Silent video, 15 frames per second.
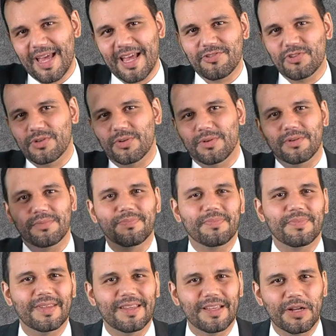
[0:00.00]
magical,
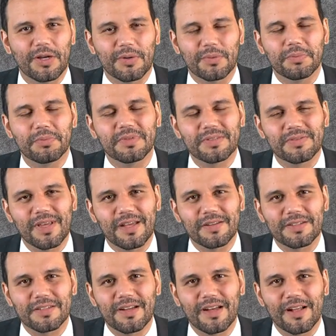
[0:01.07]
you know, set of
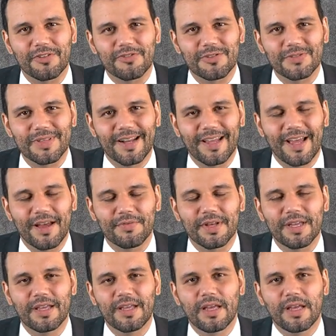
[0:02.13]
technologies that I have.